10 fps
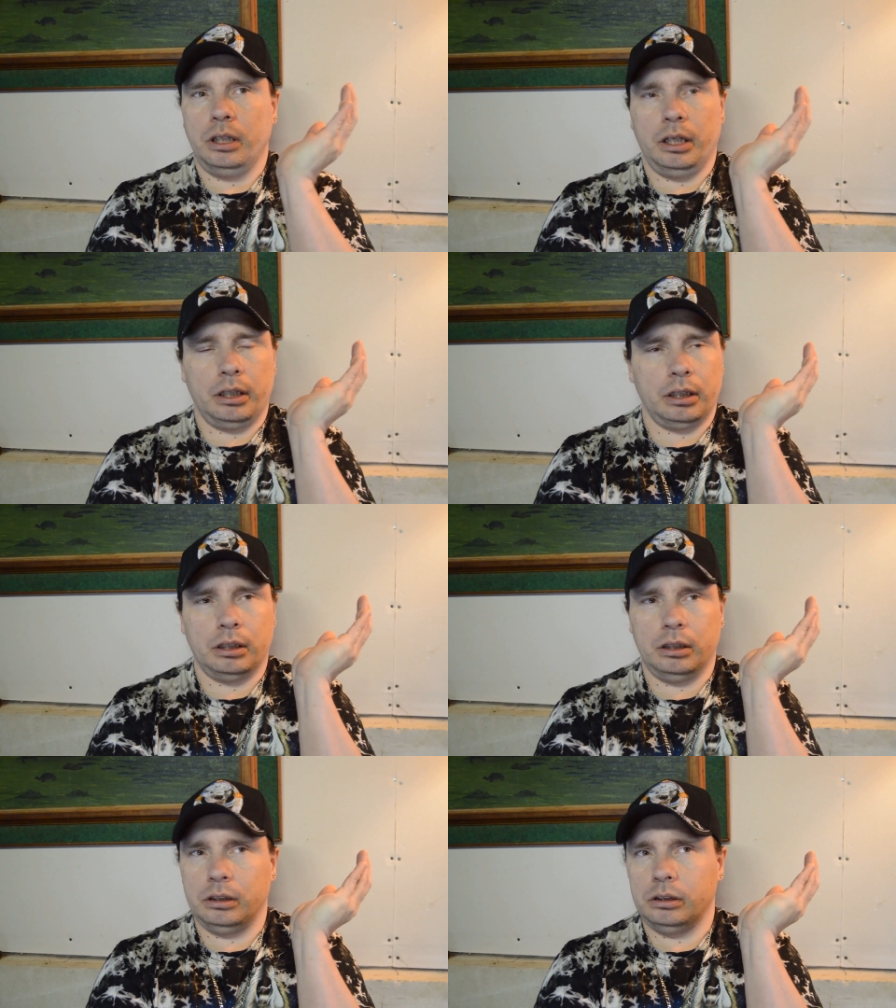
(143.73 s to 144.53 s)

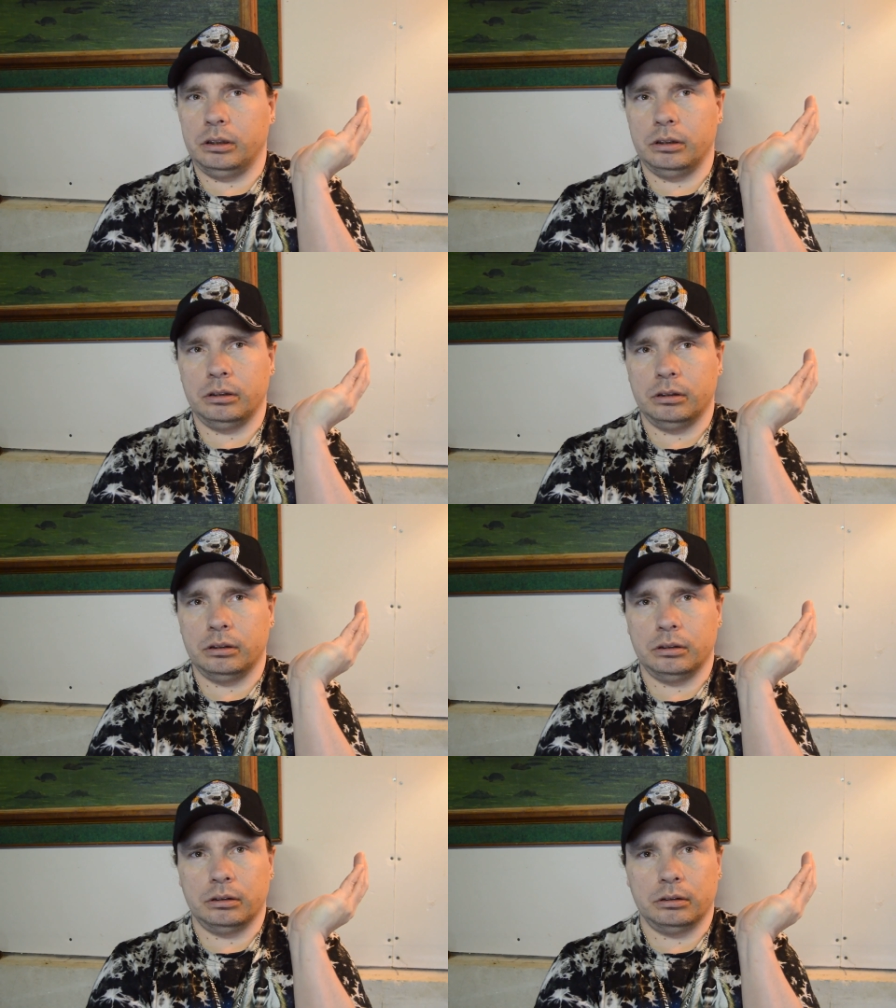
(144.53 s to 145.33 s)
And
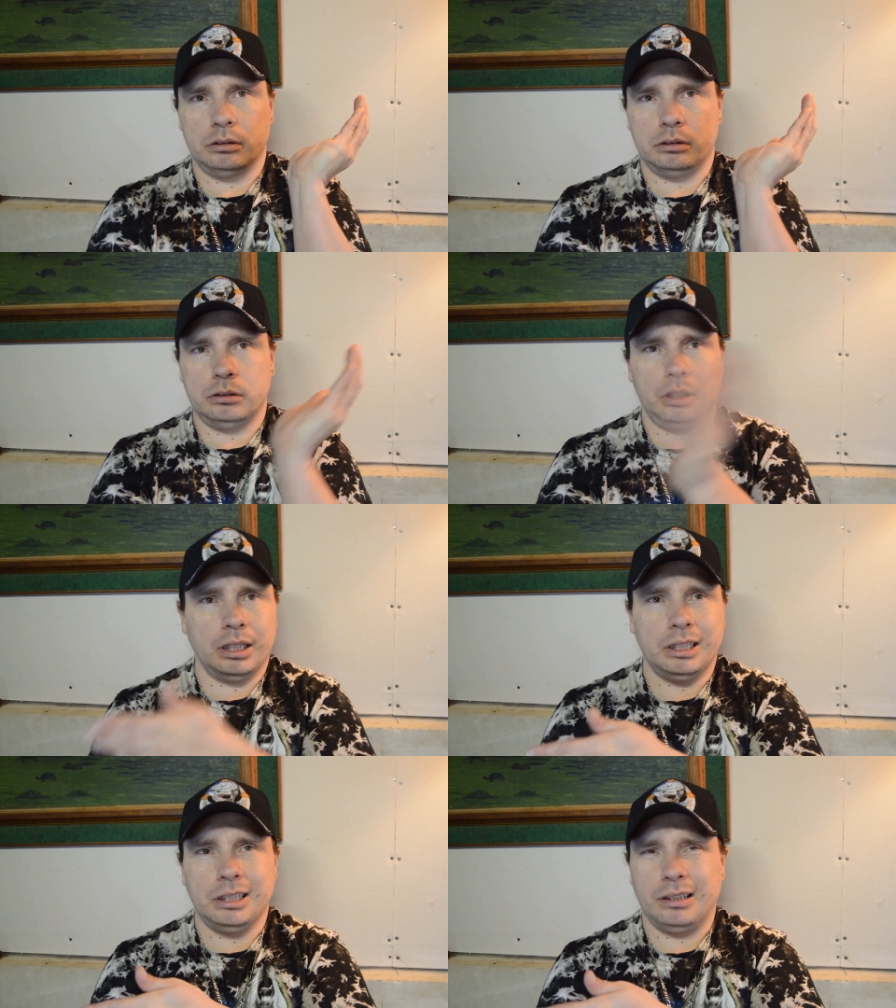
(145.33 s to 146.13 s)
I
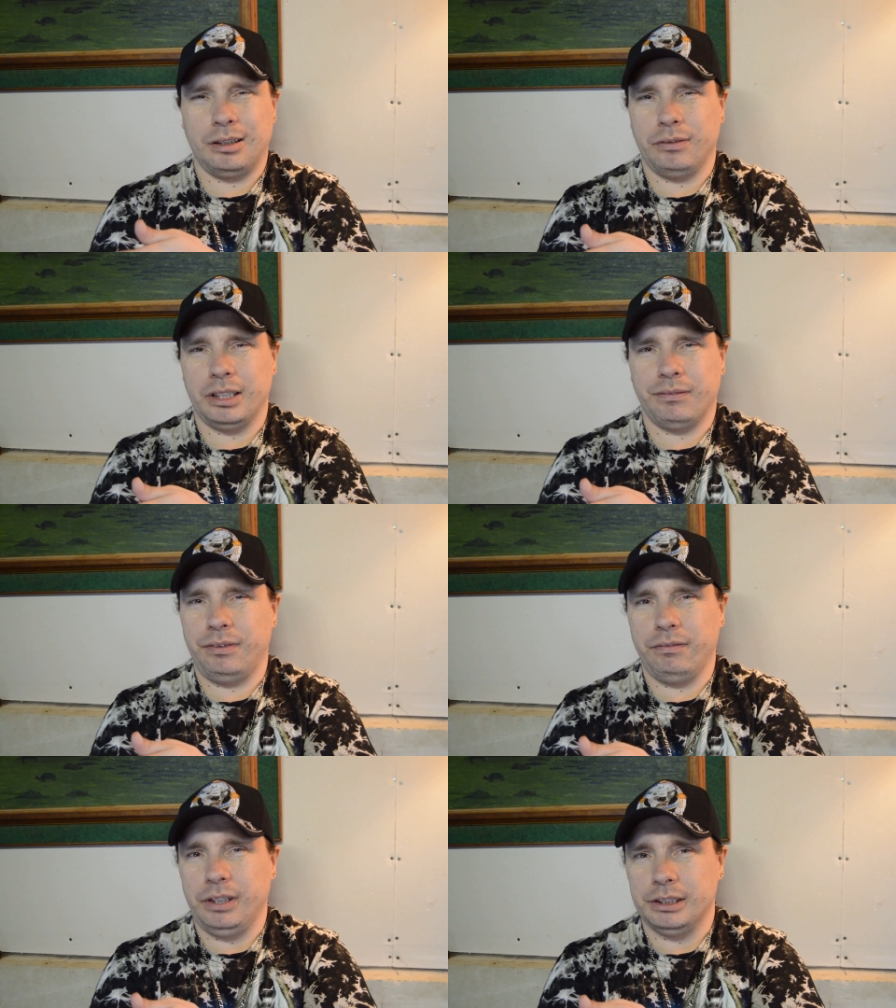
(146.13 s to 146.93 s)
got knocked off like
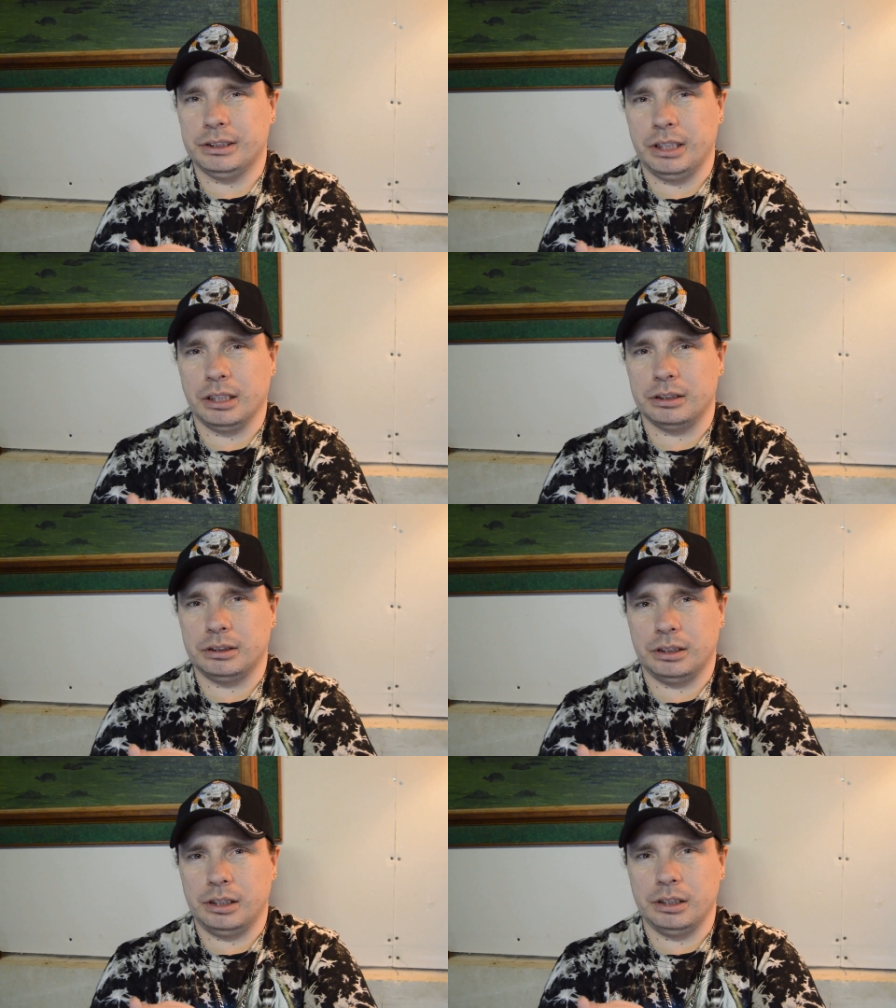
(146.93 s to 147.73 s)
15 seconds,
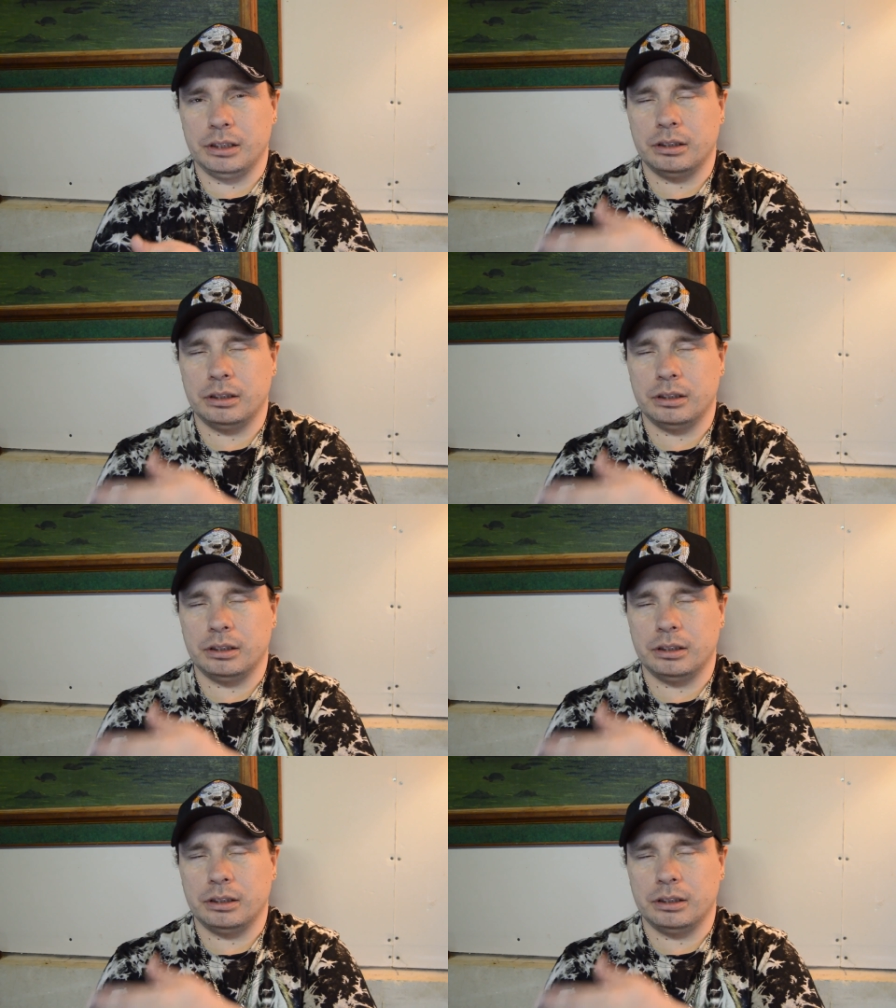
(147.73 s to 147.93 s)
I think.